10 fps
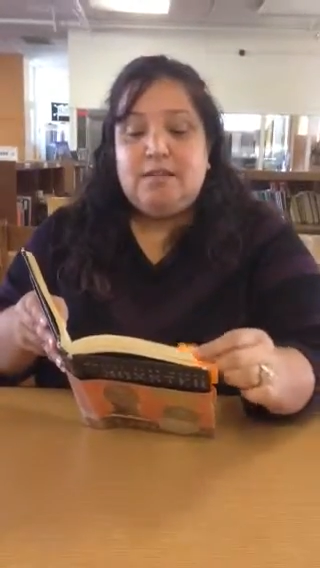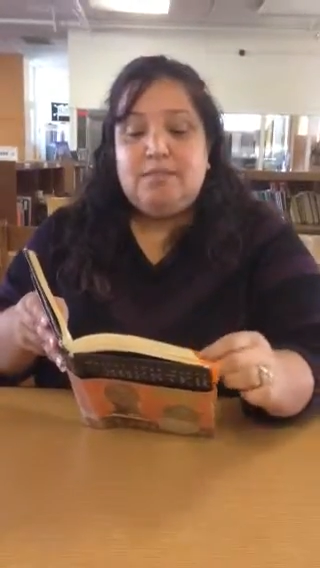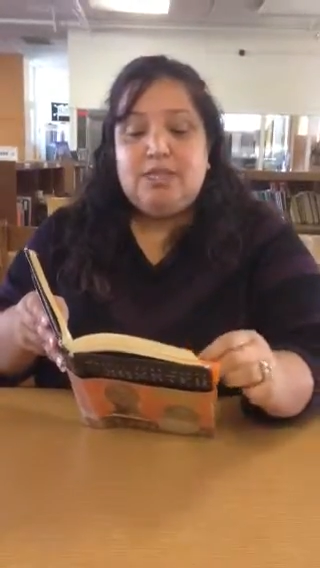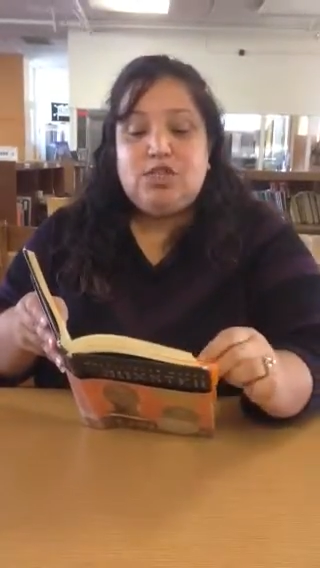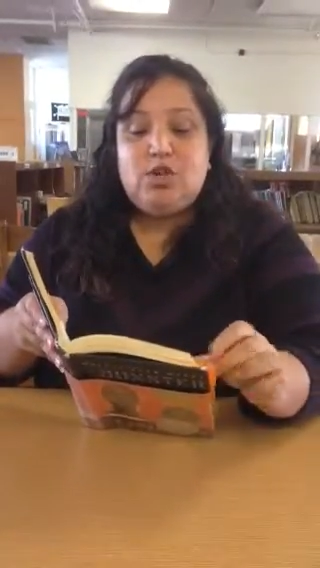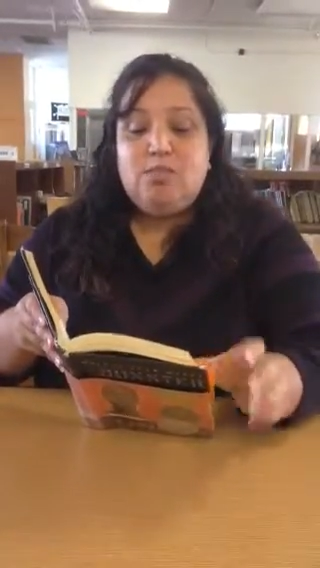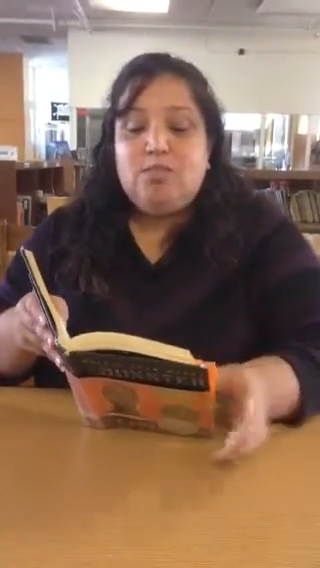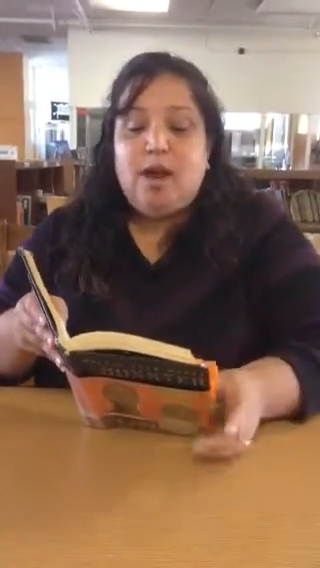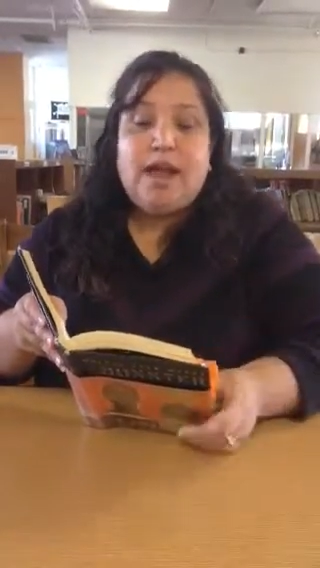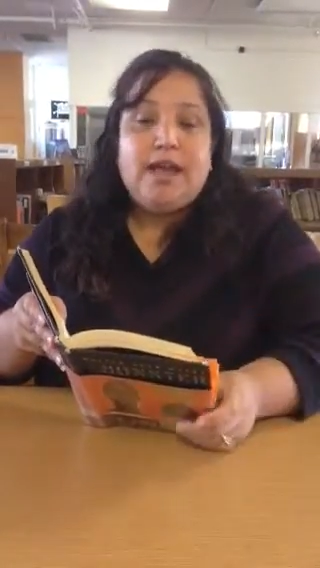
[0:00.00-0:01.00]
Miss
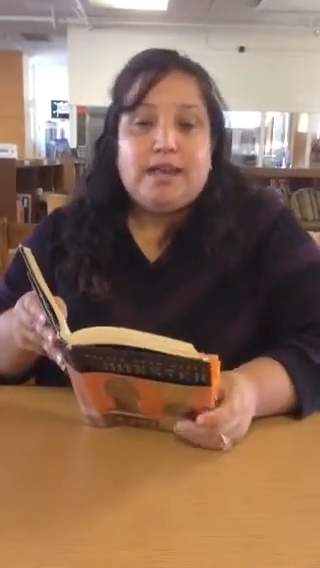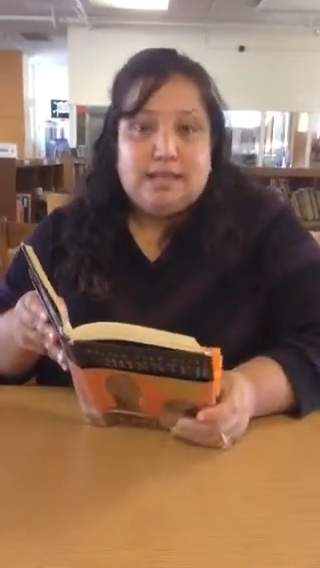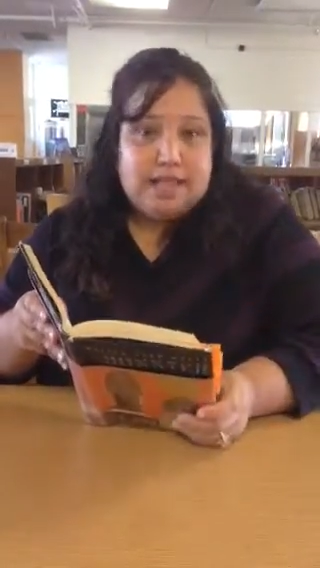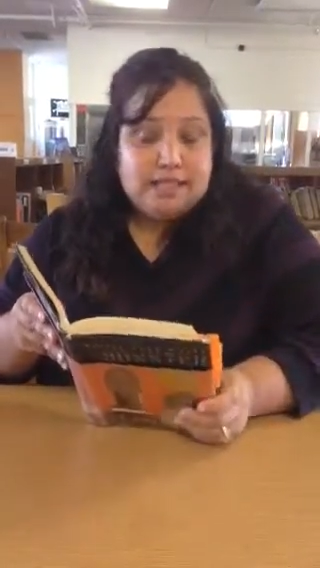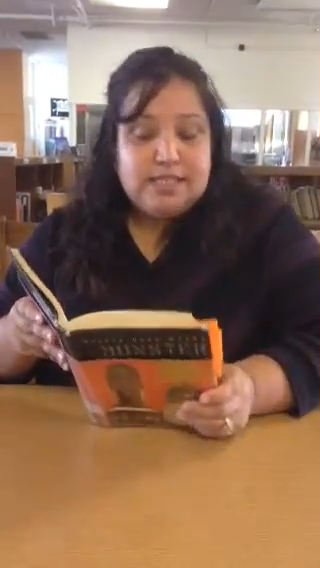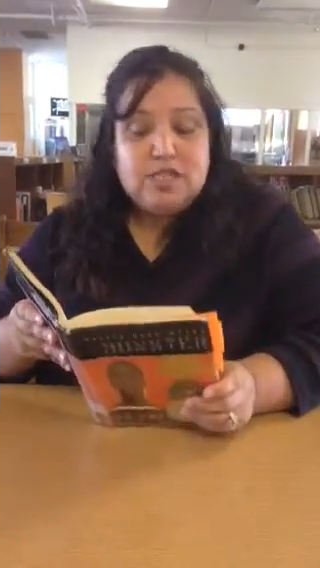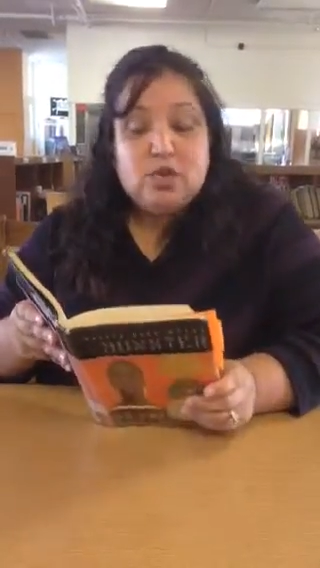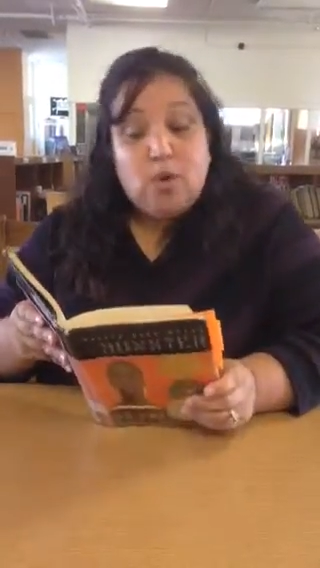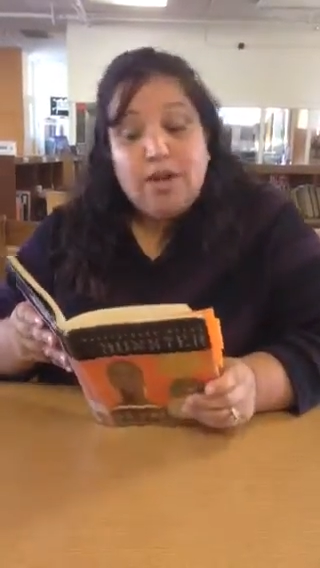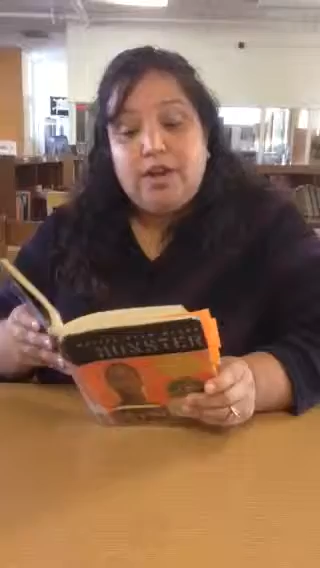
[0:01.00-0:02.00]
O'Brien, and that's his
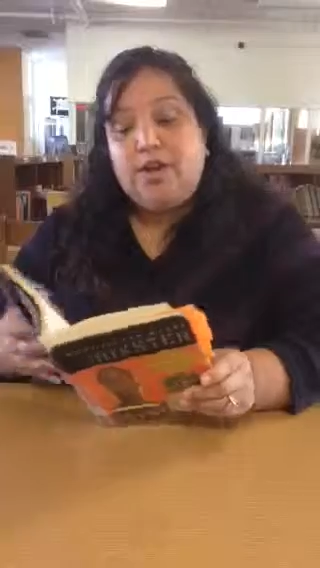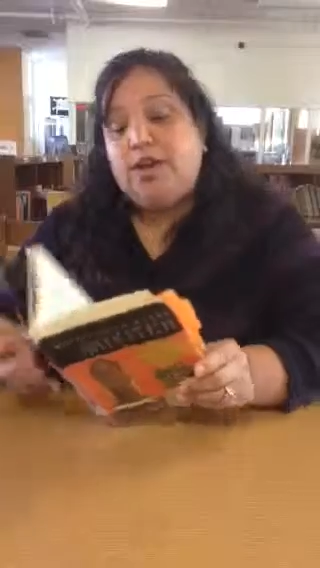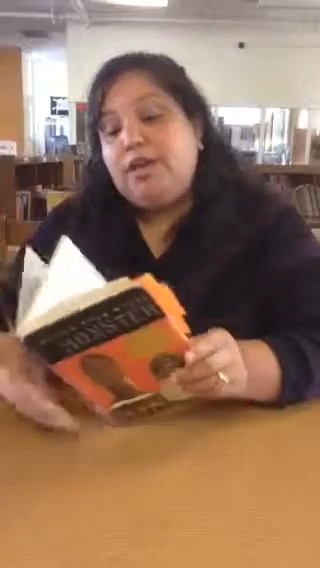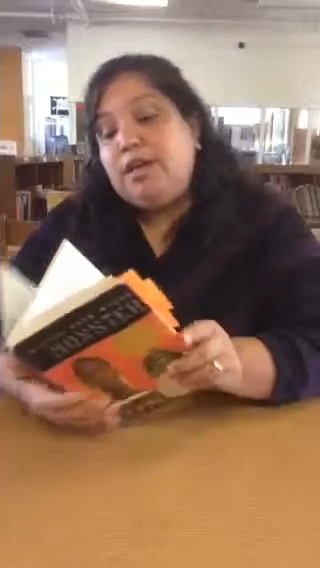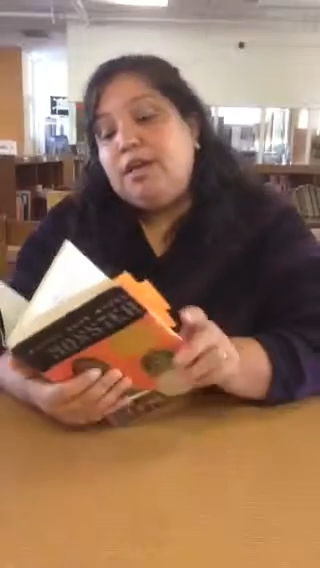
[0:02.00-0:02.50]
lawyer,